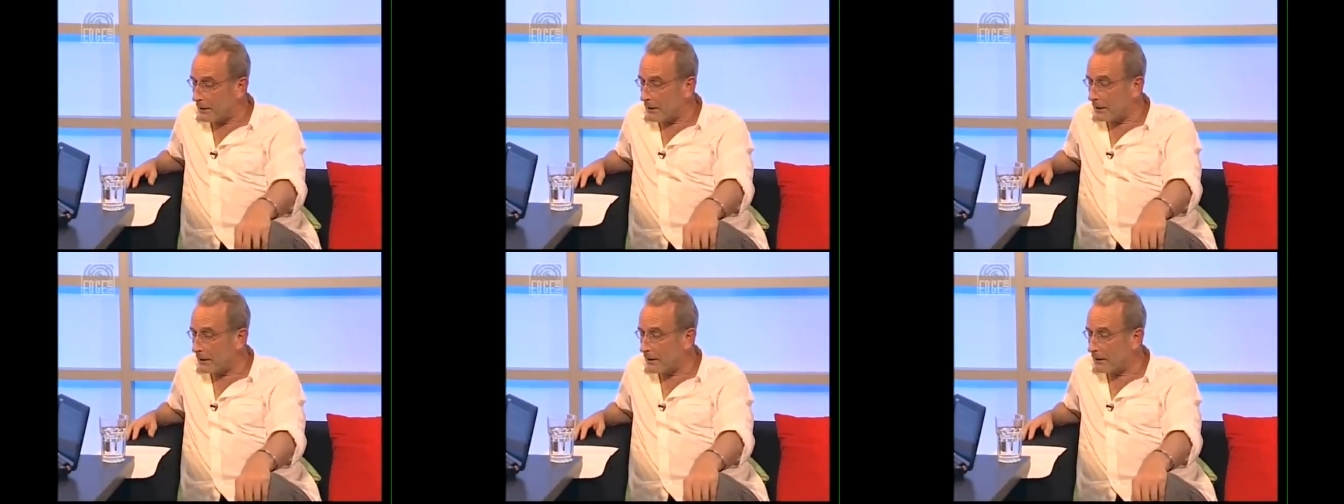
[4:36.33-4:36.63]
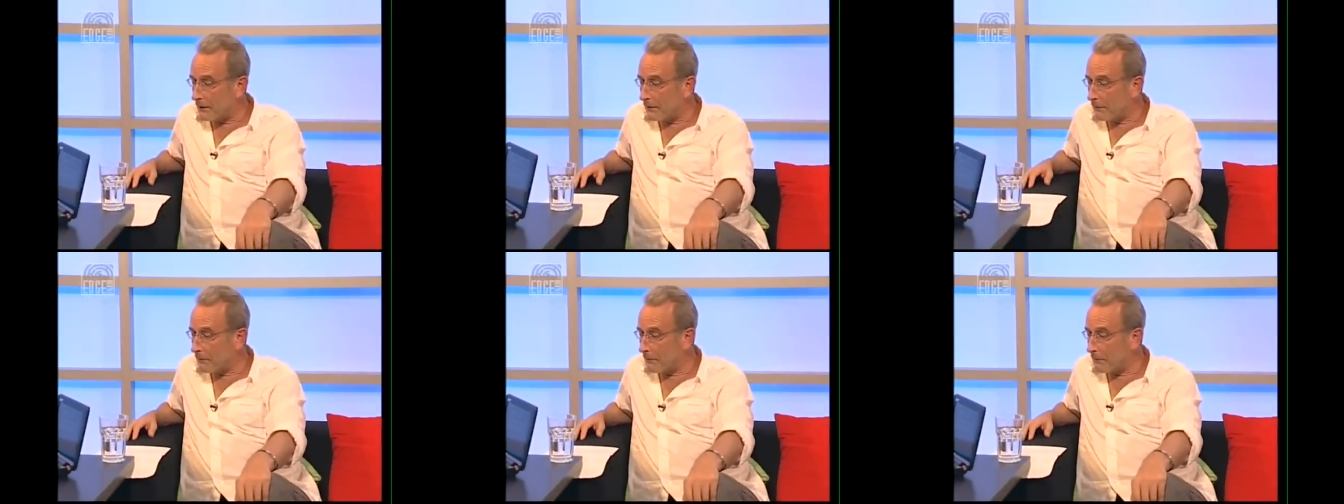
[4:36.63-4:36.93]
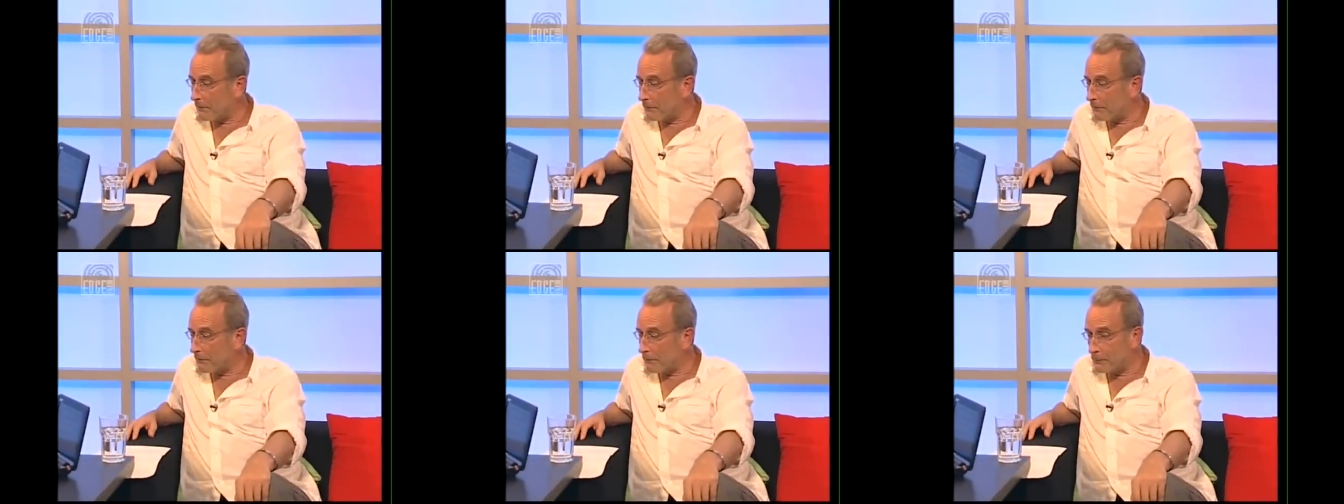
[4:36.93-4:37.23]

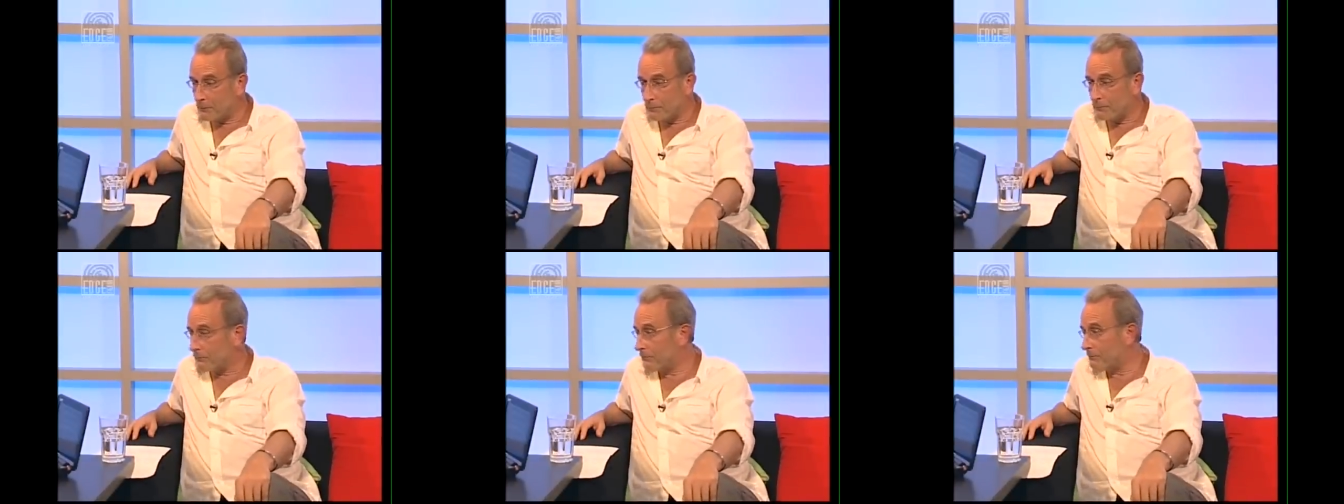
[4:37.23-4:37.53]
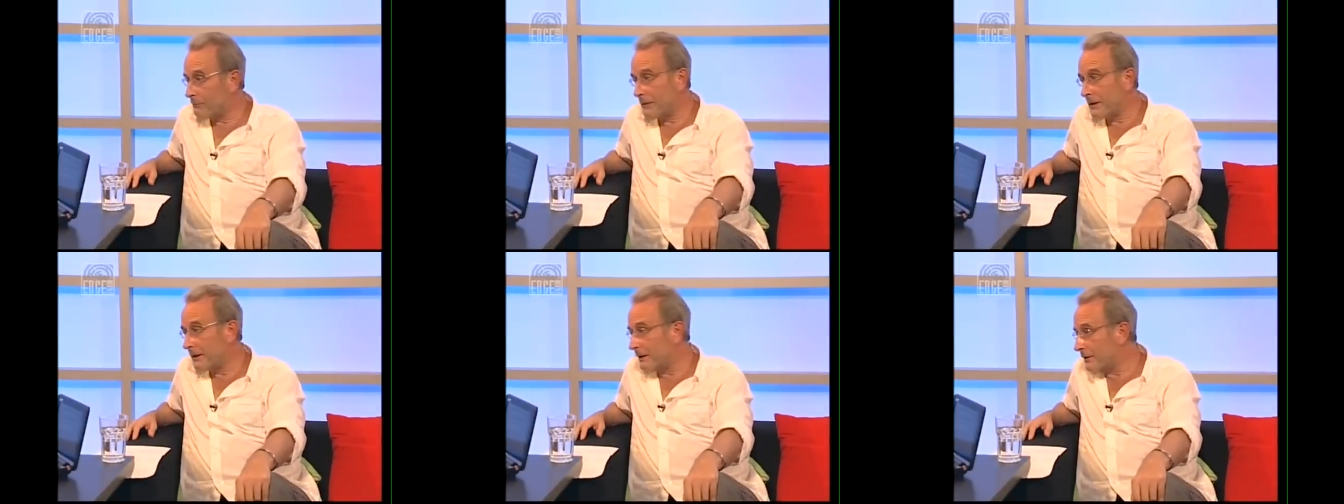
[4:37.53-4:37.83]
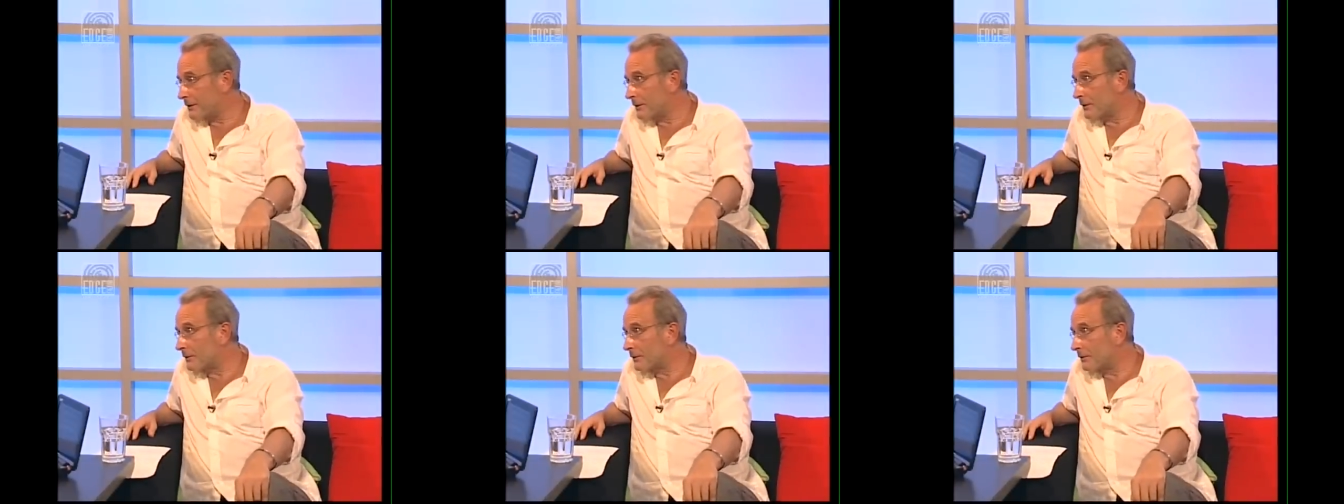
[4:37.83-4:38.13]
Um,
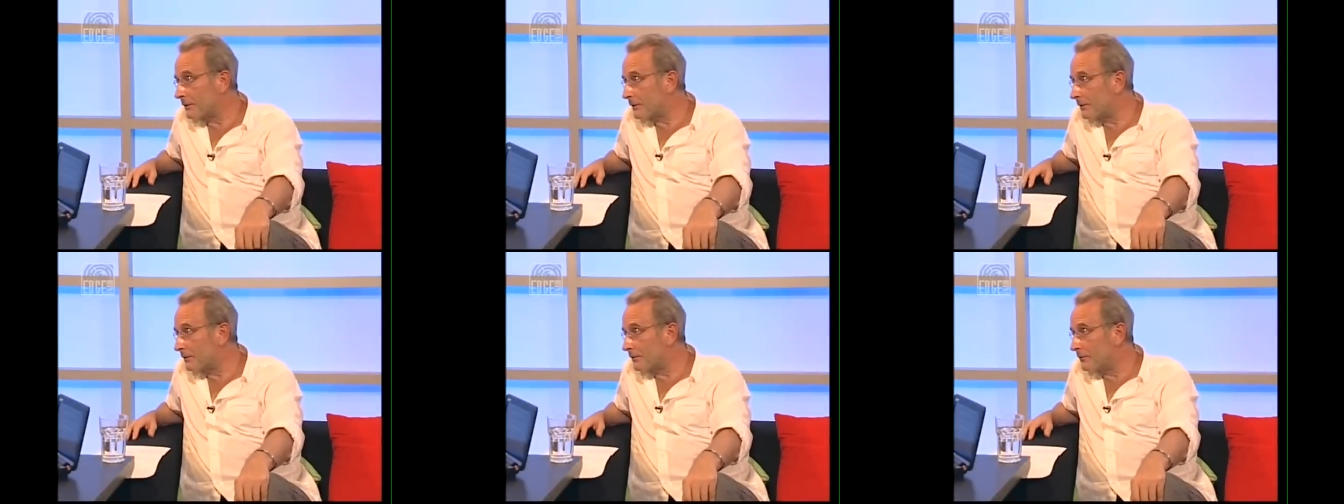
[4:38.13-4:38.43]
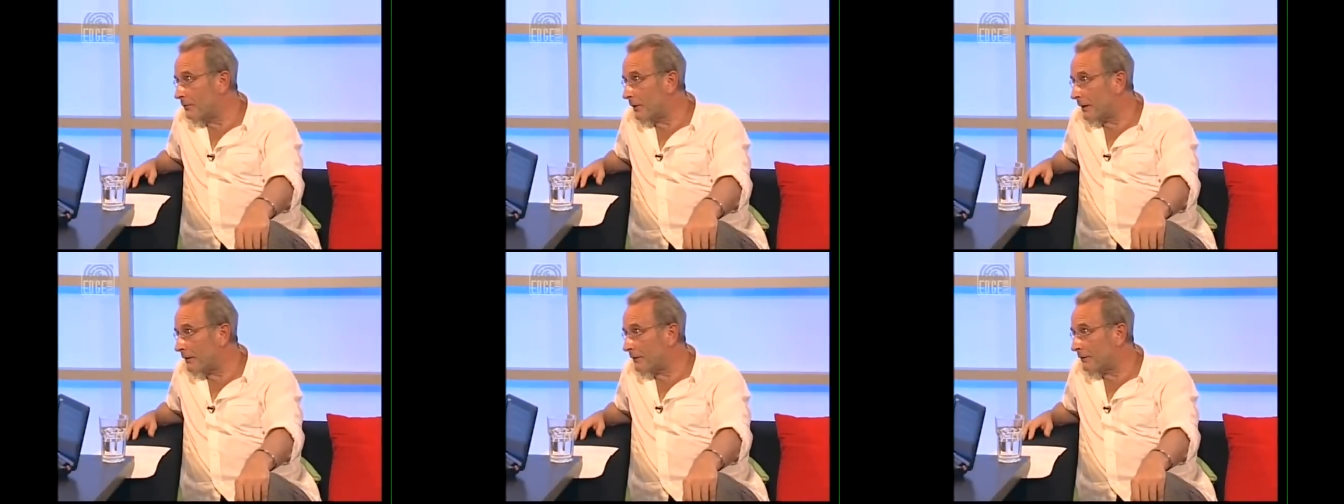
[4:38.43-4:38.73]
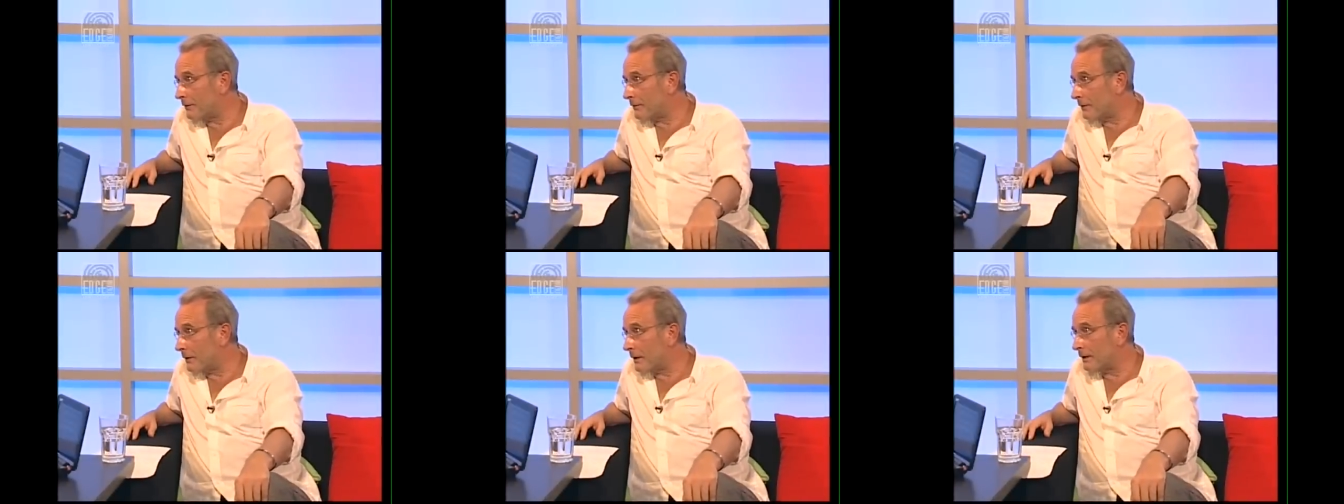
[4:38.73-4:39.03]
and it just sort of
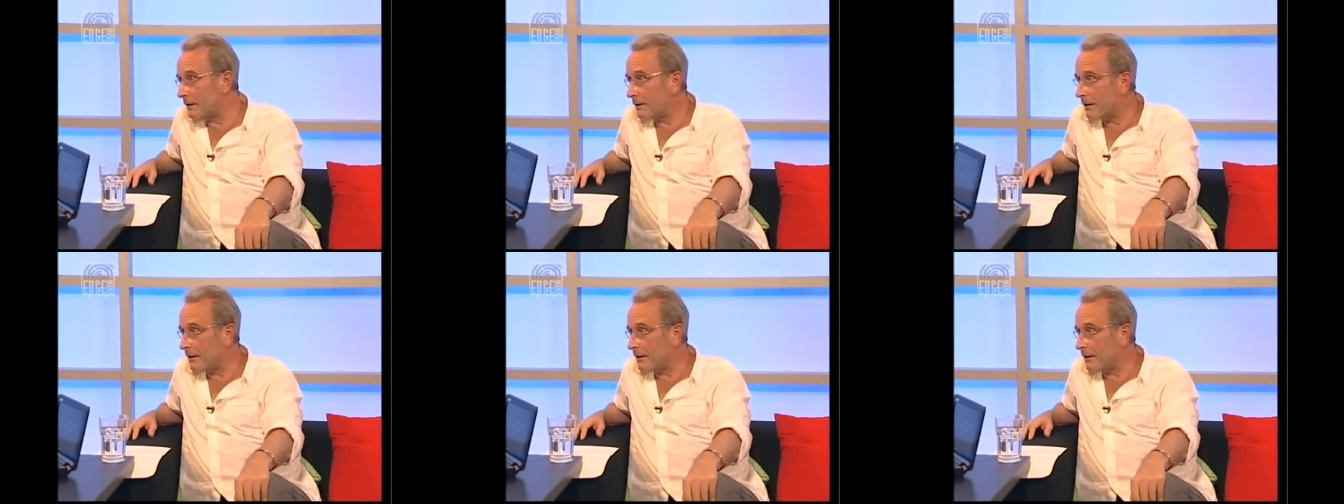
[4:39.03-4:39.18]
went from there.